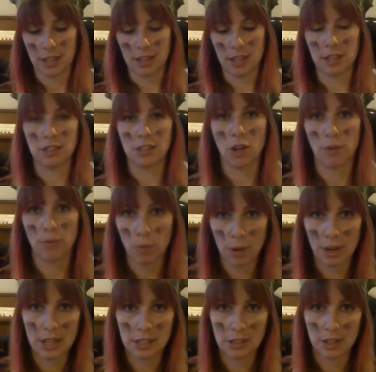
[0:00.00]
This
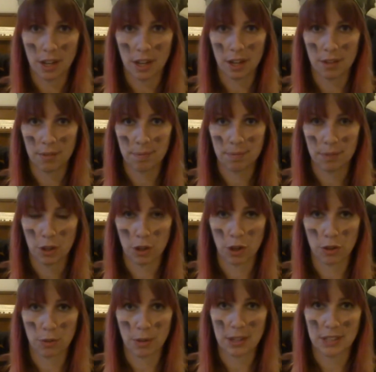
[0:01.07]
avoids
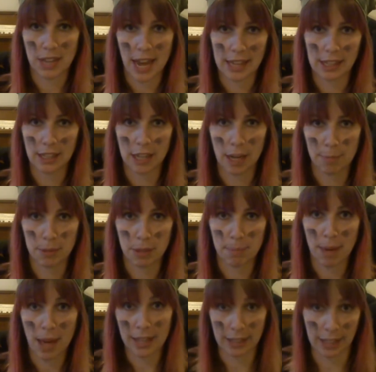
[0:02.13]
your thread tangling up in the
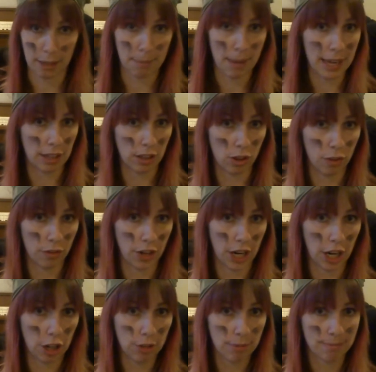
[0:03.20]
bag like a mangle over
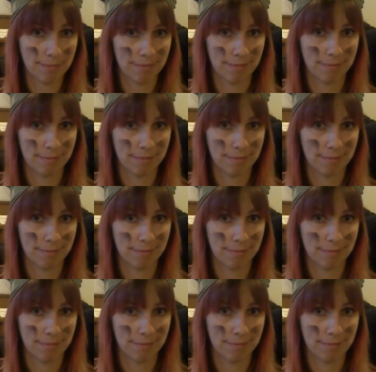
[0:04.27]
here.